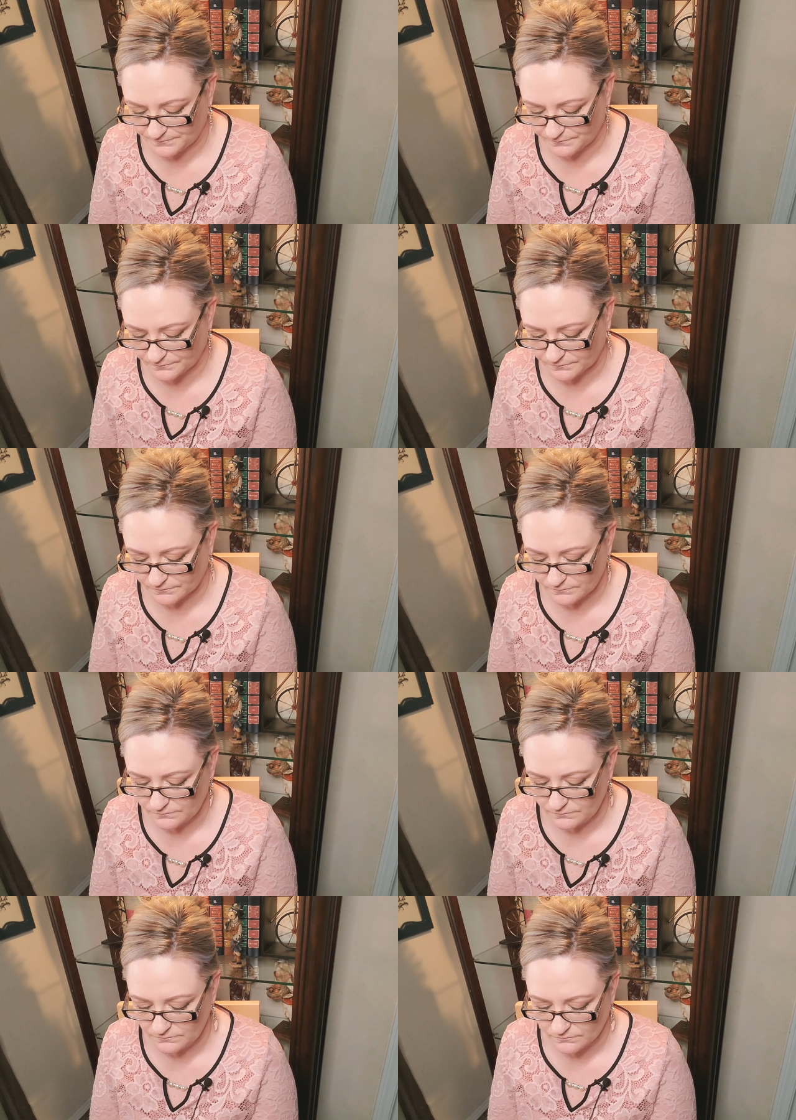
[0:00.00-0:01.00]

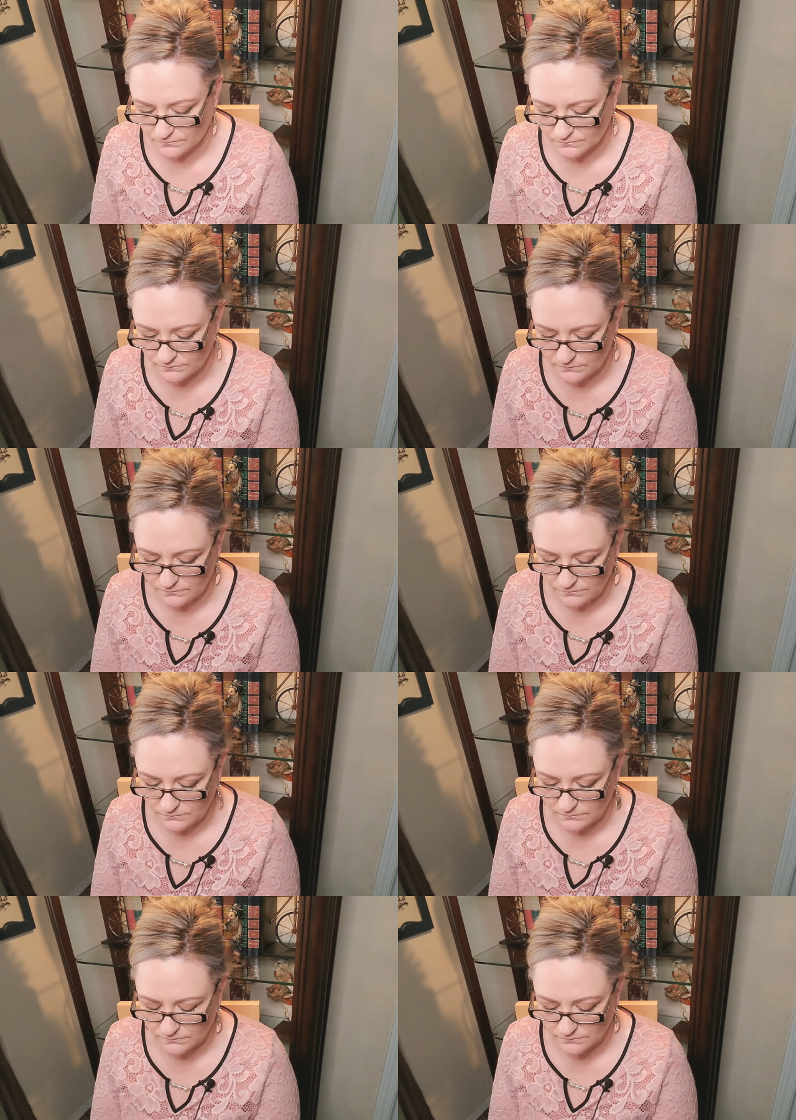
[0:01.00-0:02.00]

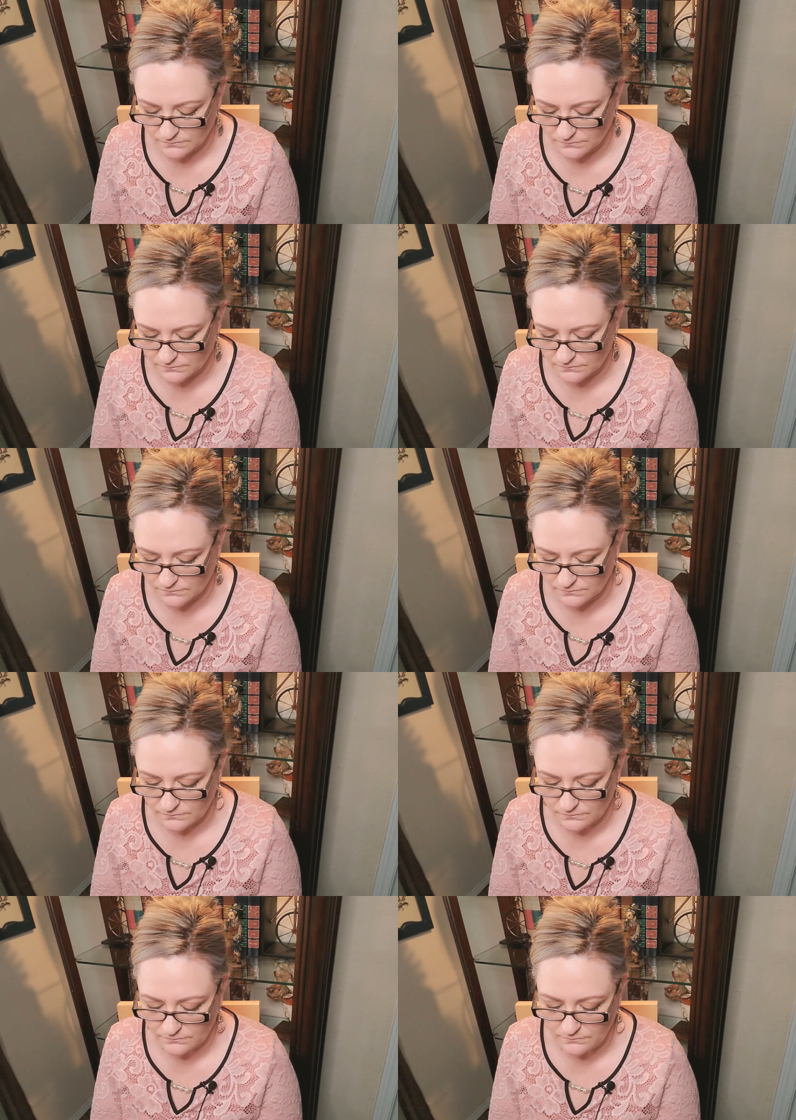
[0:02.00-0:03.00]

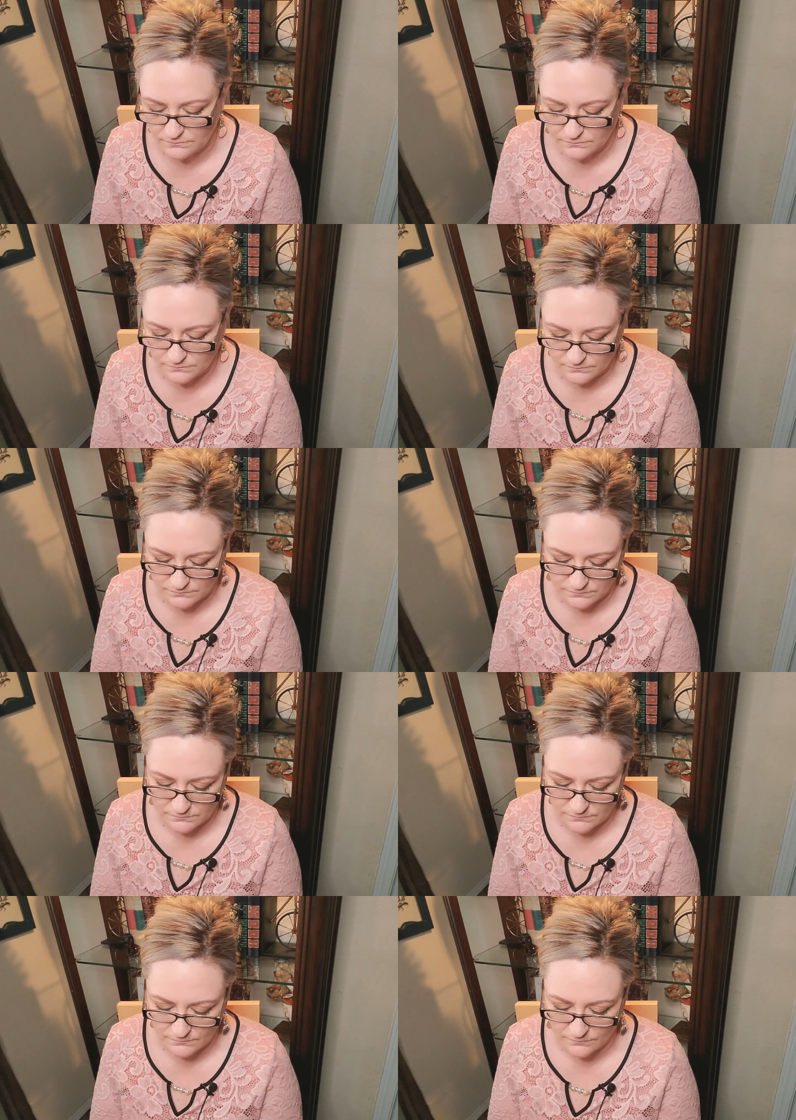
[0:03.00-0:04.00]

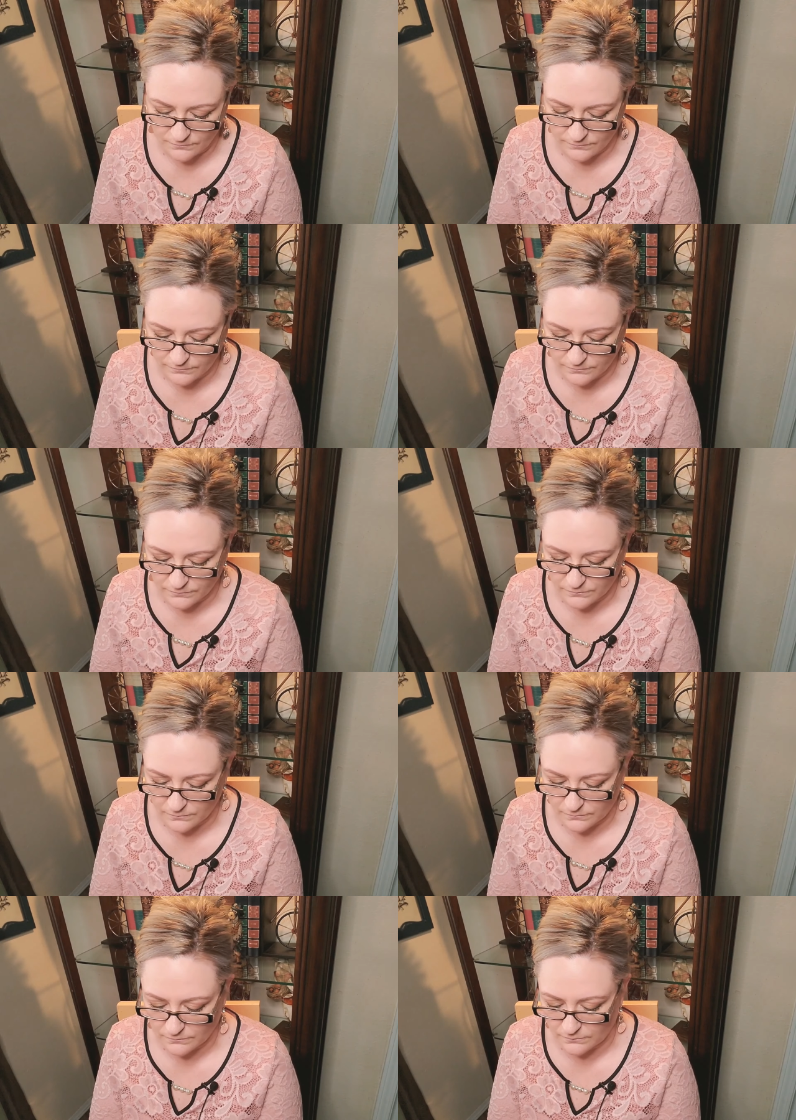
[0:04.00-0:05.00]

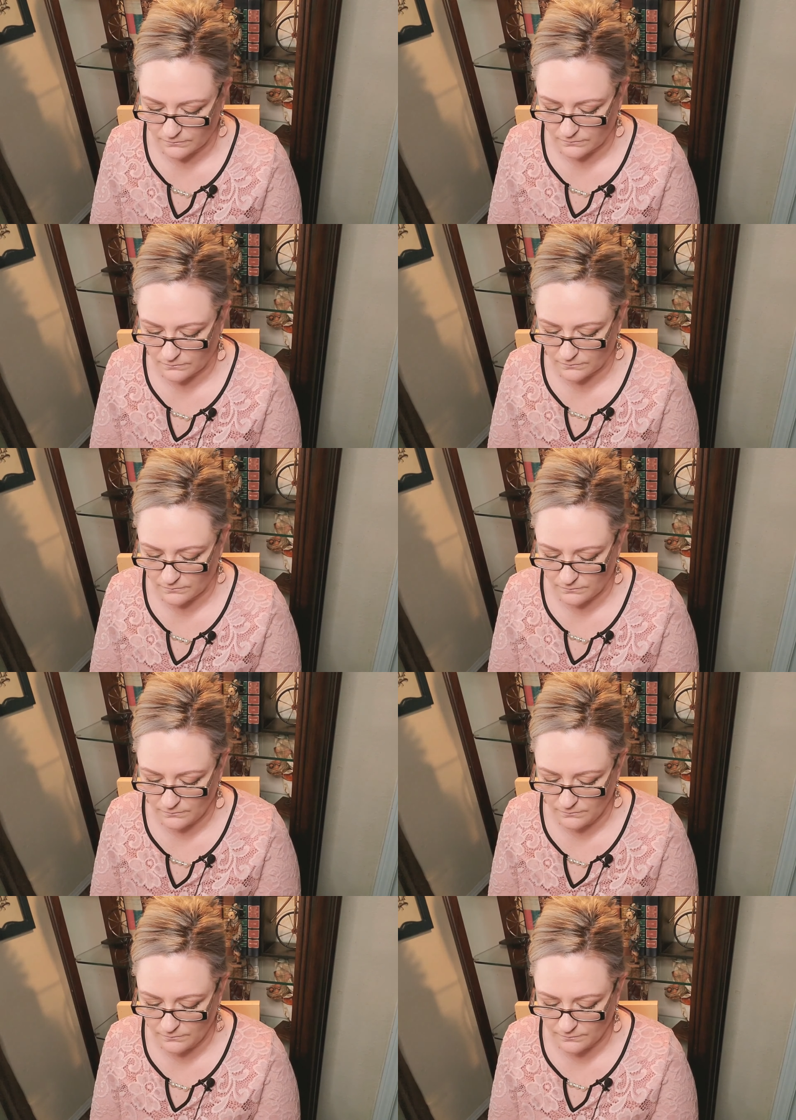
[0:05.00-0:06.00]

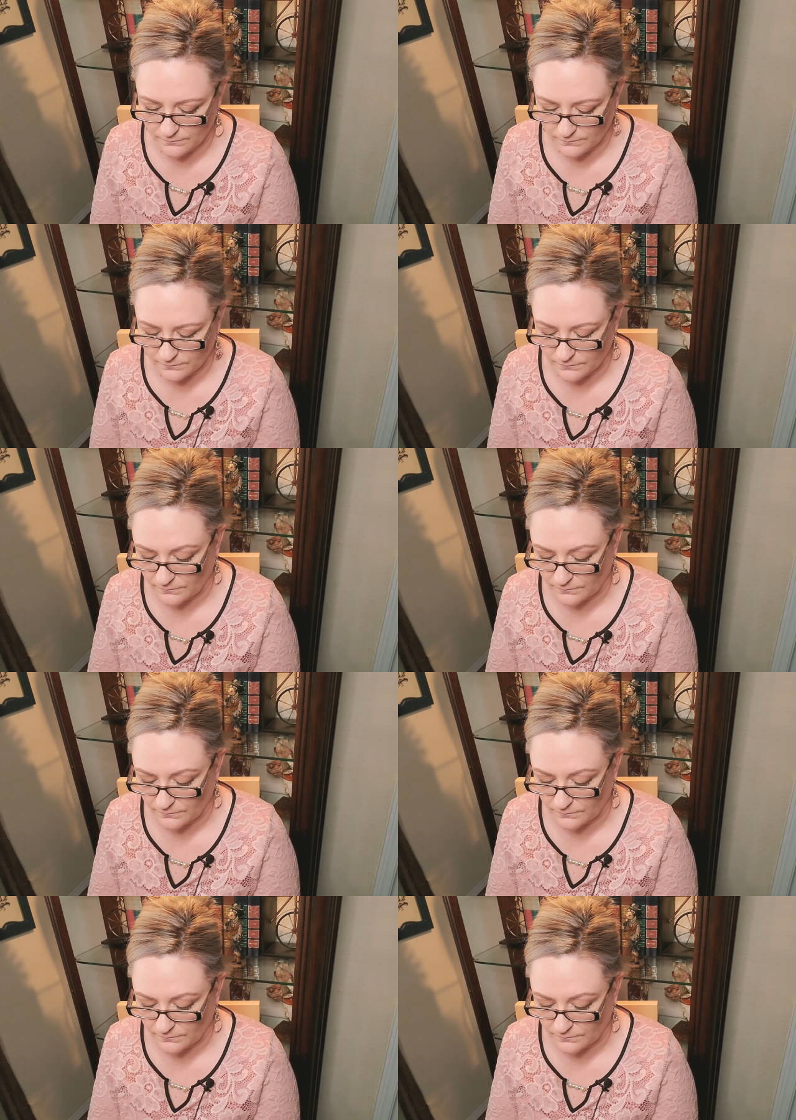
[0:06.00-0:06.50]
Nothing is said.